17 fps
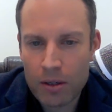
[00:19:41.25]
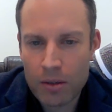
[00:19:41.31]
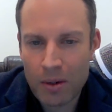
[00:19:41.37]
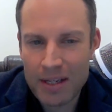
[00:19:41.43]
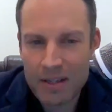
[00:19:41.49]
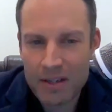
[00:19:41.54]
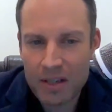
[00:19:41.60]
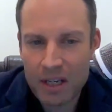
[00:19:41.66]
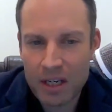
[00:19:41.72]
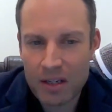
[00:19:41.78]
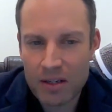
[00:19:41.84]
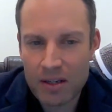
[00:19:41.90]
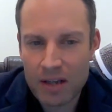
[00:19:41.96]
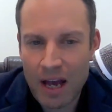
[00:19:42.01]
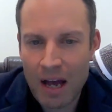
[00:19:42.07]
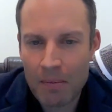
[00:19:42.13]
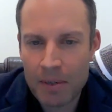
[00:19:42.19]

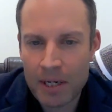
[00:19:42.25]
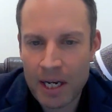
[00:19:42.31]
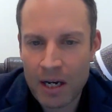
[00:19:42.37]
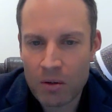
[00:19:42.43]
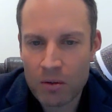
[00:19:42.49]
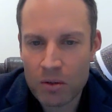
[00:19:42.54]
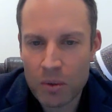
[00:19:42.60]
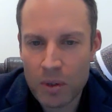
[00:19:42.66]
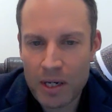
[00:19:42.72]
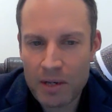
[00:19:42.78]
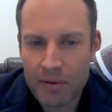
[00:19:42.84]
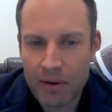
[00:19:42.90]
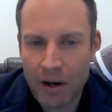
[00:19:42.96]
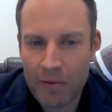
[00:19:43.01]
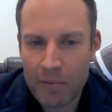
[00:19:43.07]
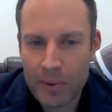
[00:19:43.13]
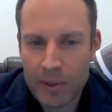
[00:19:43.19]
26%, Armadale
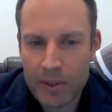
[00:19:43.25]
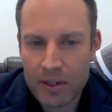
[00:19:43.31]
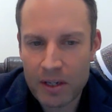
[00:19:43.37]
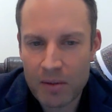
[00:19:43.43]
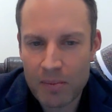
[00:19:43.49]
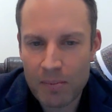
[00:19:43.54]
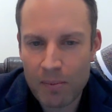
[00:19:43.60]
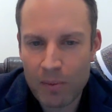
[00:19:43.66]
25%,